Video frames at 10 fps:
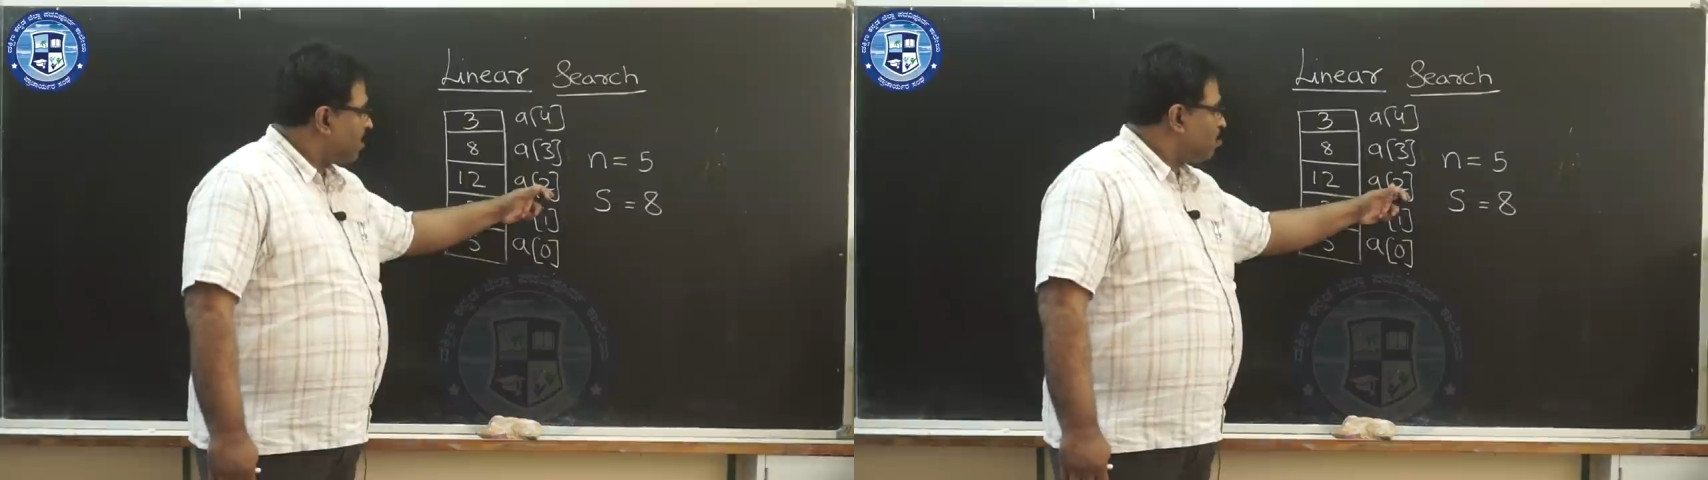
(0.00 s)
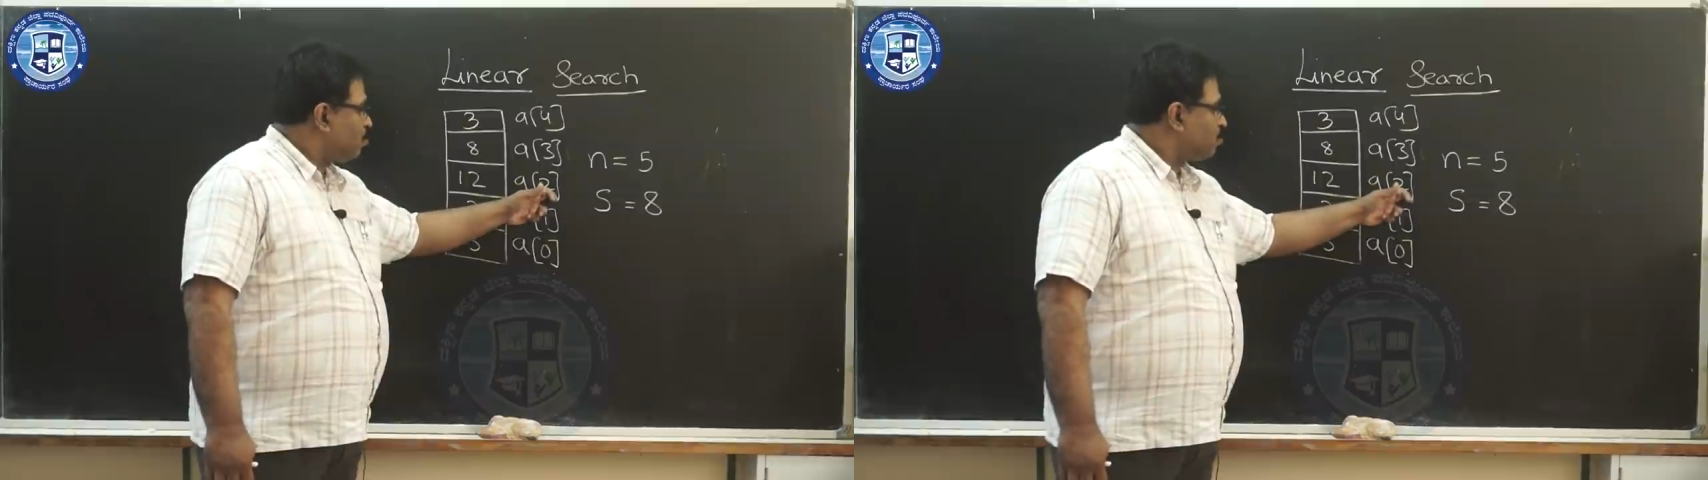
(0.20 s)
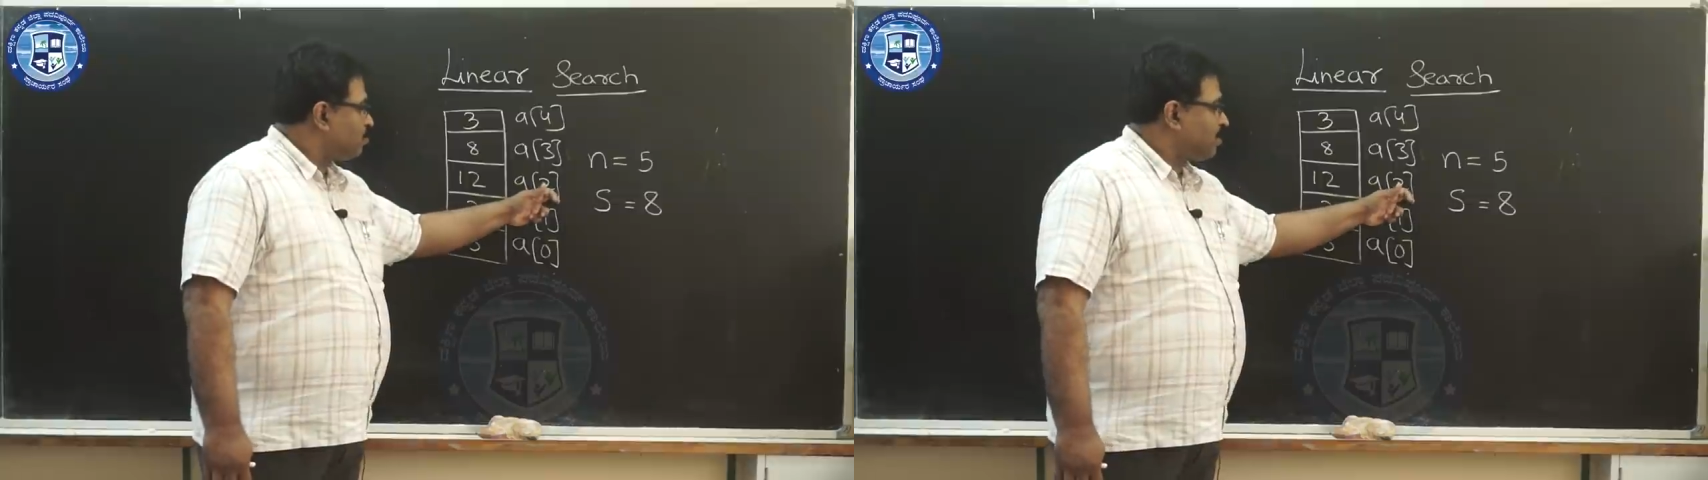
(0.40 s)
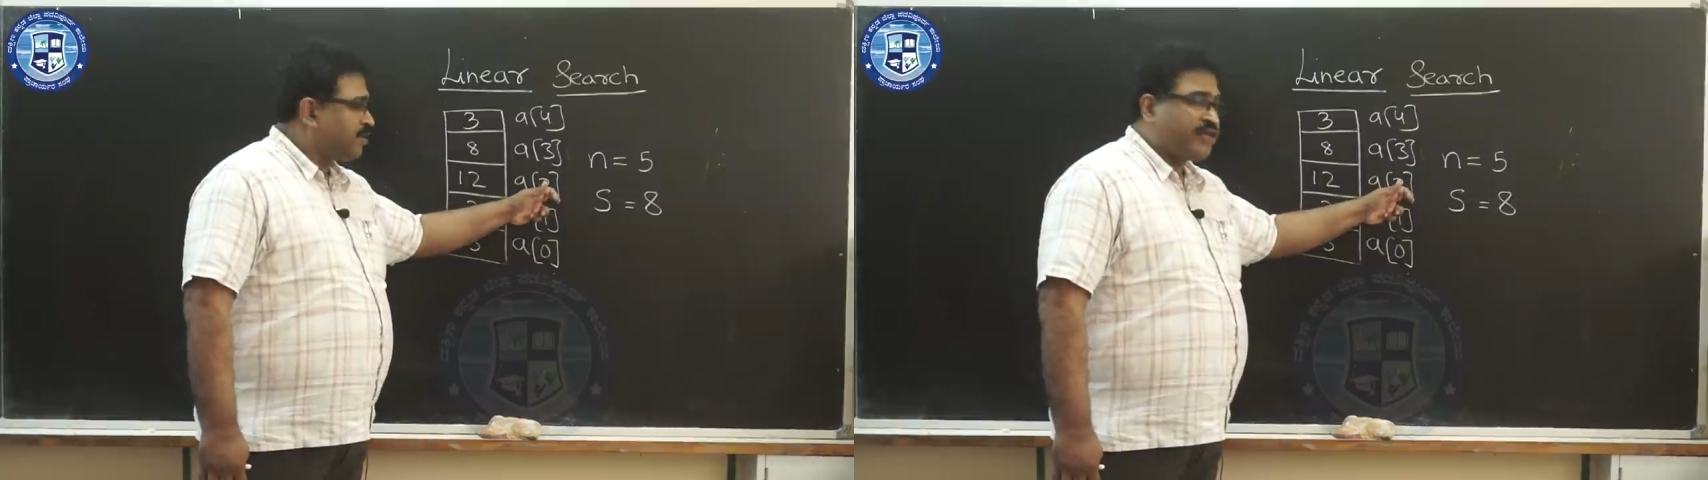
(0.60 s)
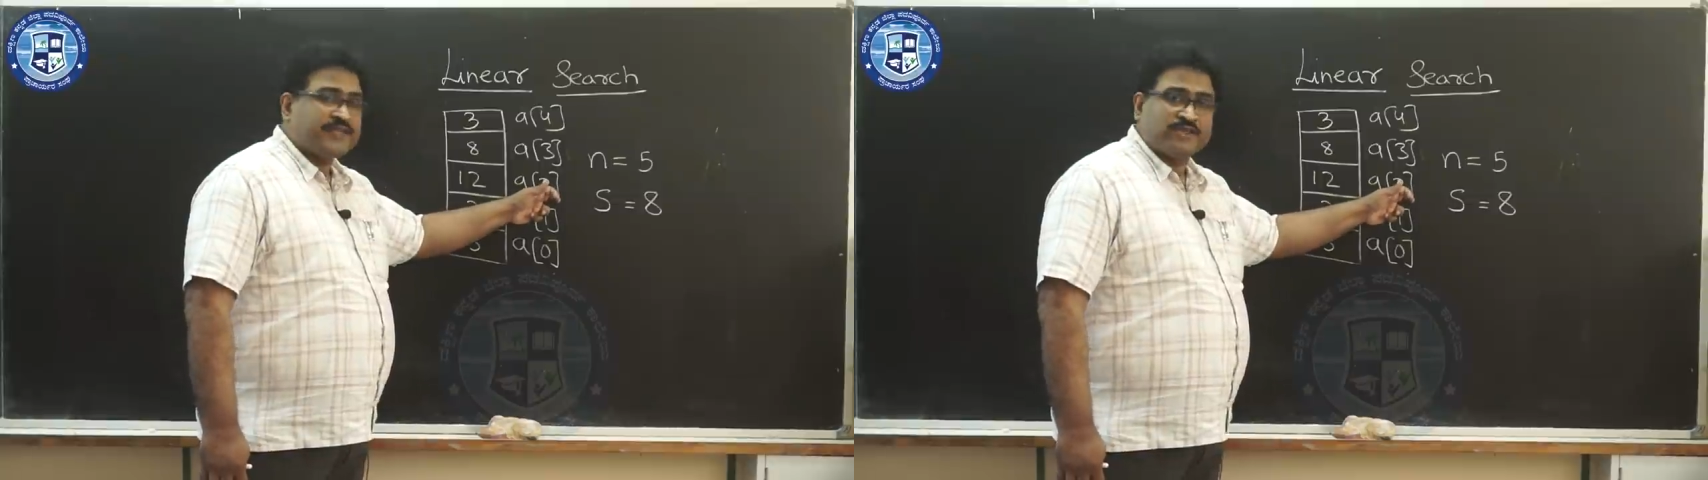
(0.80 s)
I go to the
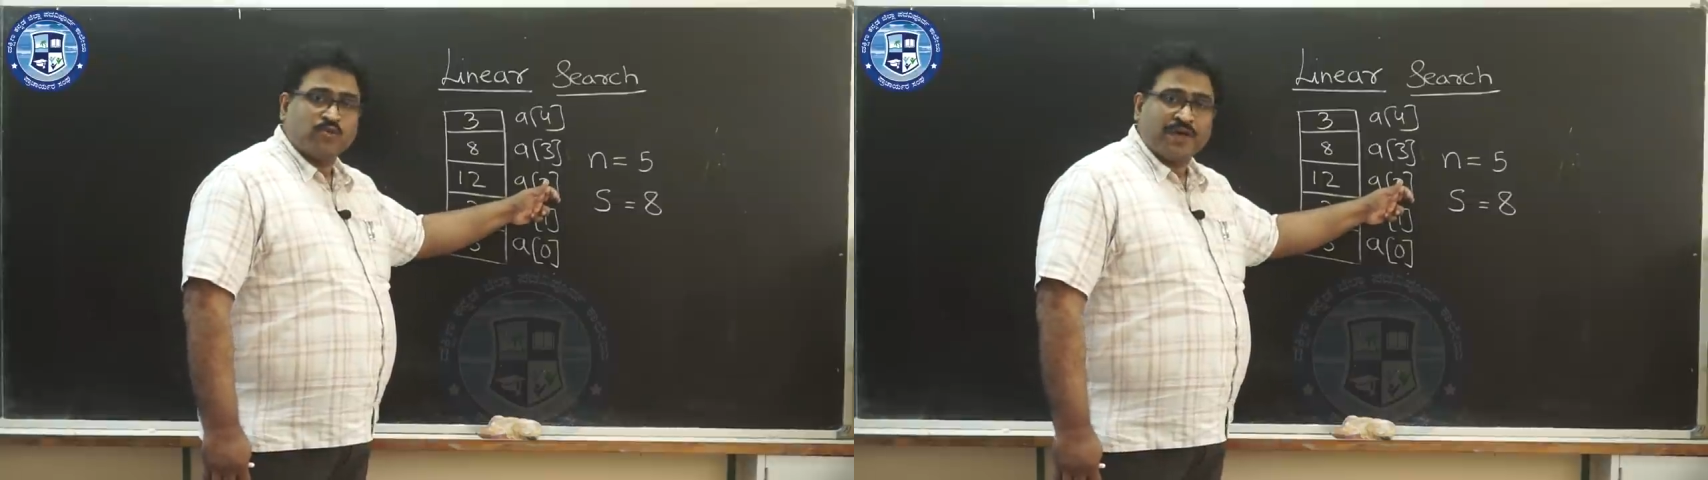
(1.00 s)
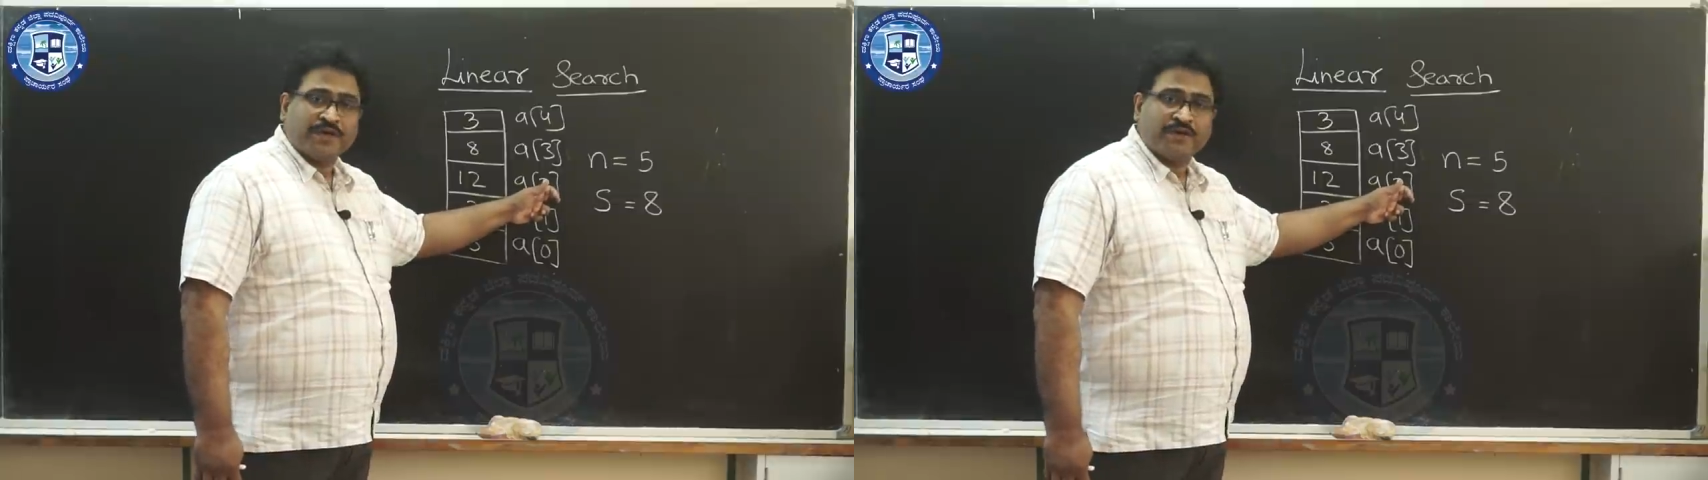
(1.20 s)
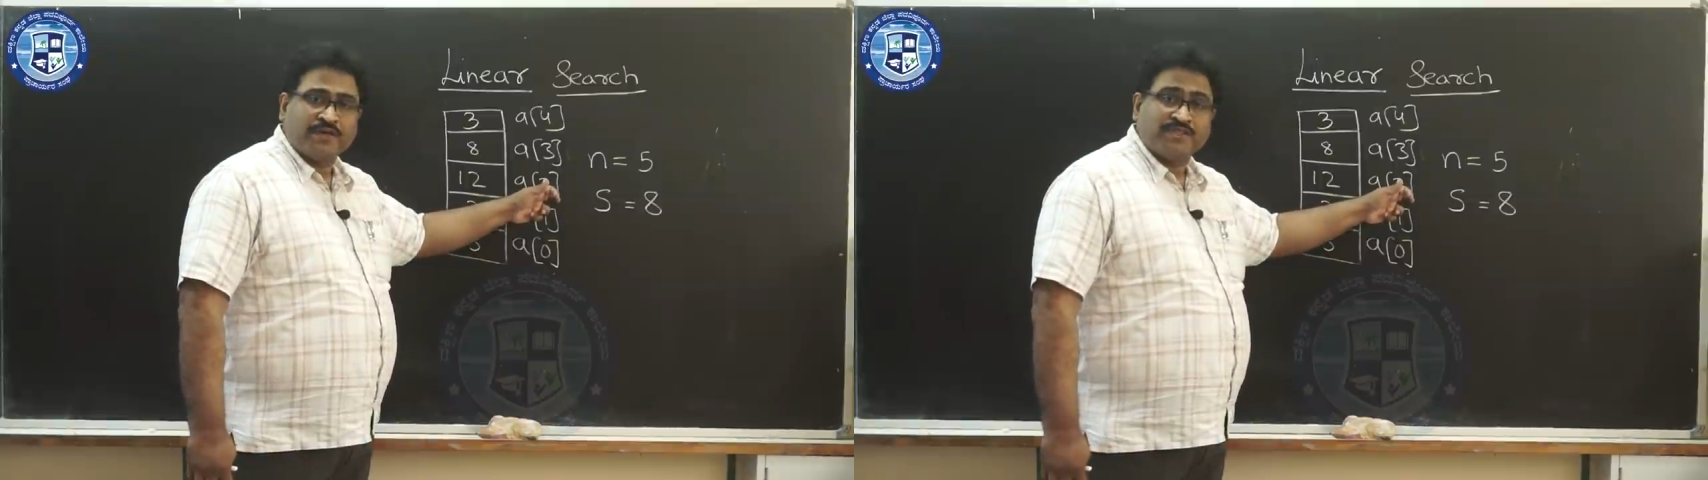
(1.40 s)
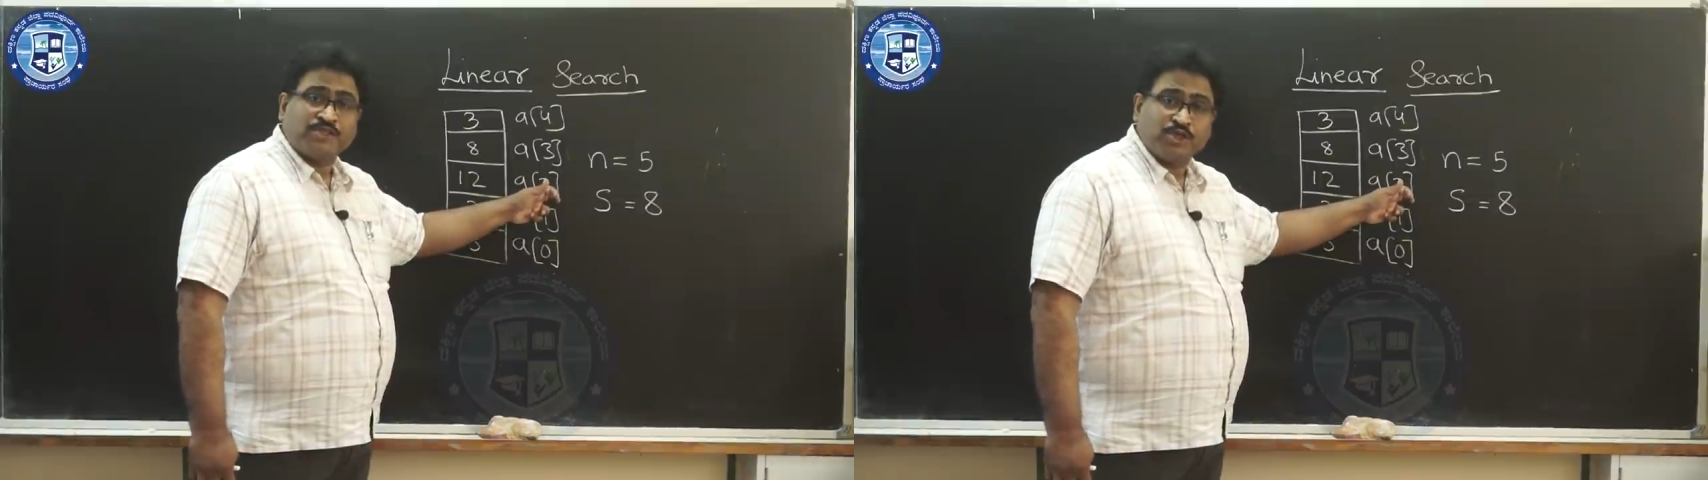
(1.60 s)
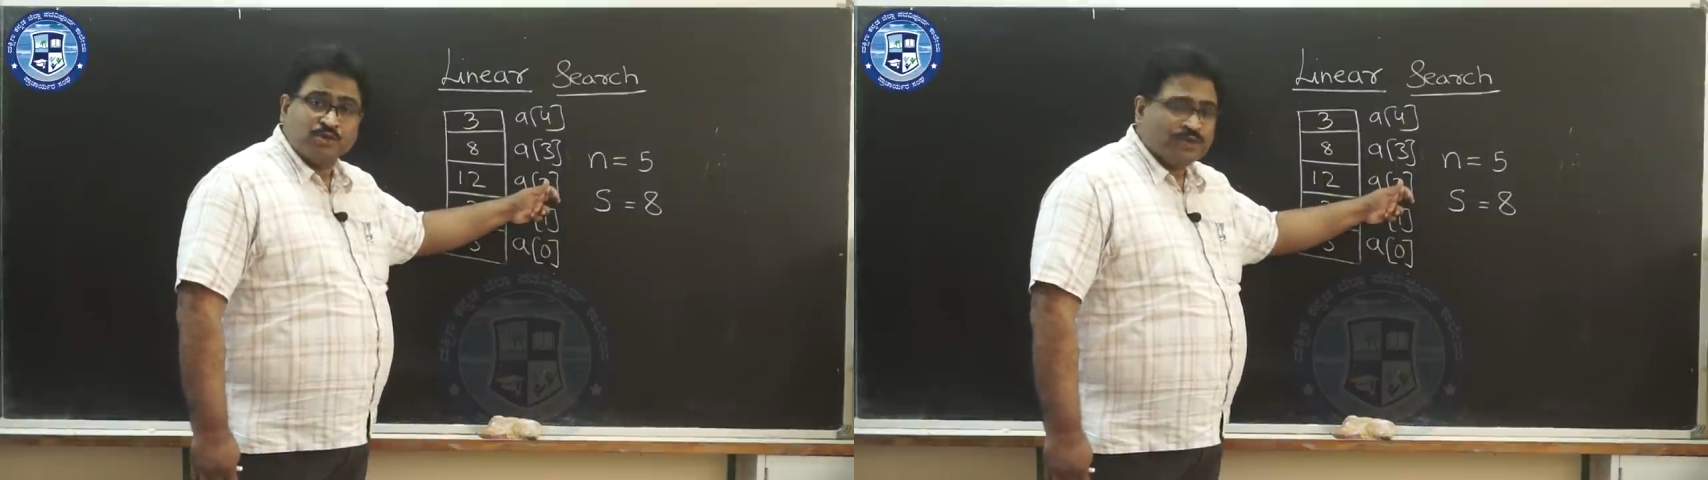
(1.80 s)
next one is
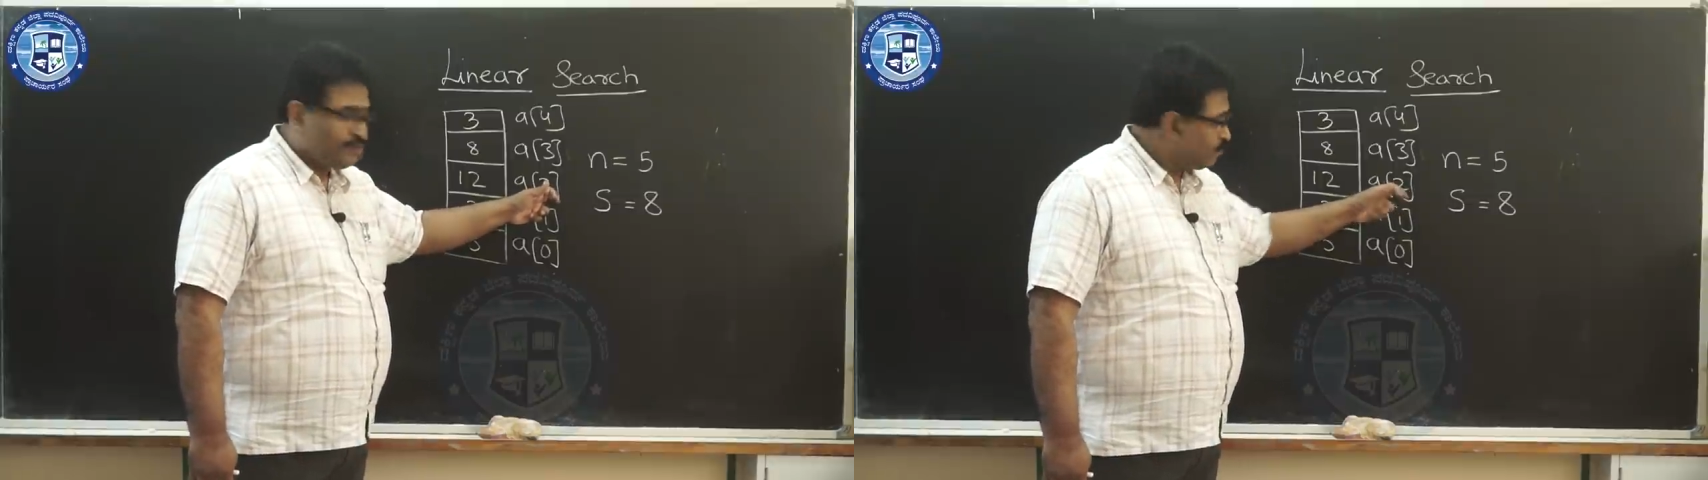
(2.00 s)
2